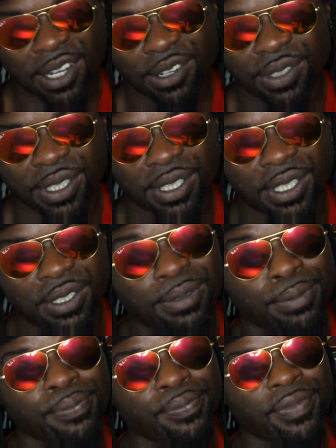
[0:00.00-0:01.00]
out, you
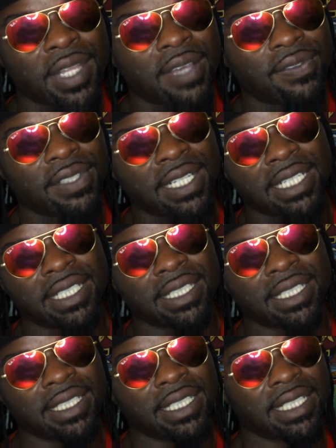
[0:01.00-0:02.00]
know. After they
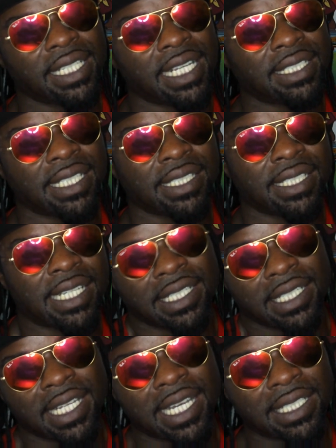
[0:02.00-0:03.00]
get the DNA test, they
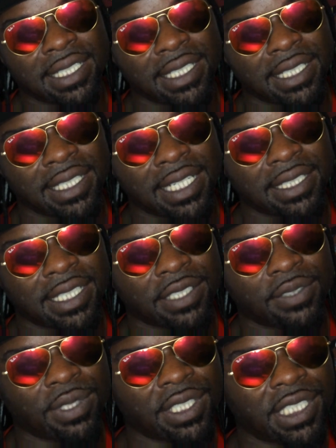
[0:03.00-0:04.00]
could have got the DNA
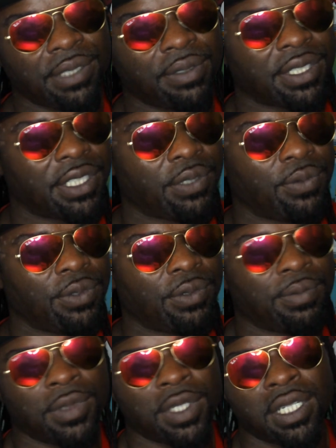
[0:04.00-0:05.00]
test where she was in the
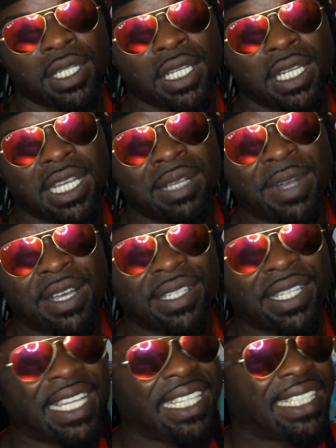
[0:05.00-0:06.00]
womb.
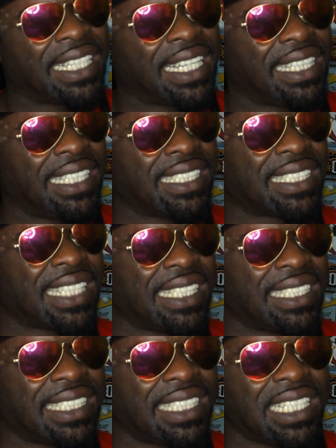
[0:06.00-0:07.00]
About like, I think it's
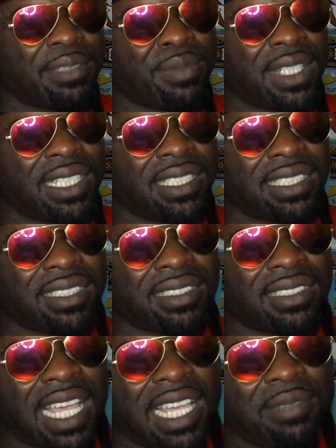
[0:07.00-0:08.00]
like 6 months,
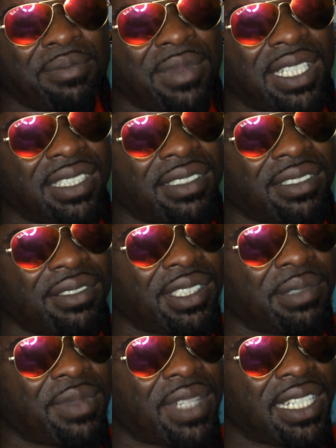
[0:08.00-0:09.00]
8 months or
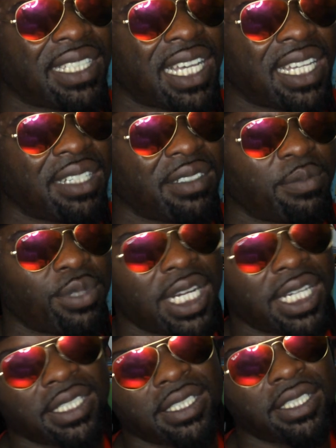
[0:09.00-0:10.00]
something like that of
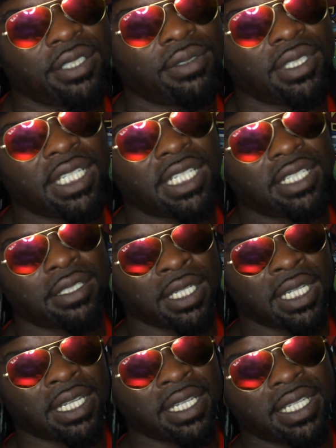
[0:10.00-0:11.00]
pregnancy. You can get a
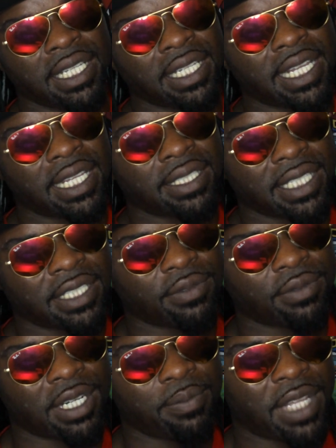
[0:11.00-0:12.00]
DNA
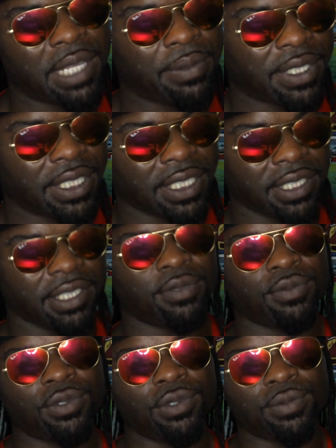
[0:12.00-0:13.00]
test while the baby's still
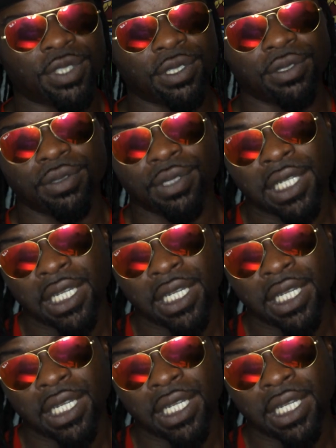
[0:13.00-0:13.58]
in the womb. So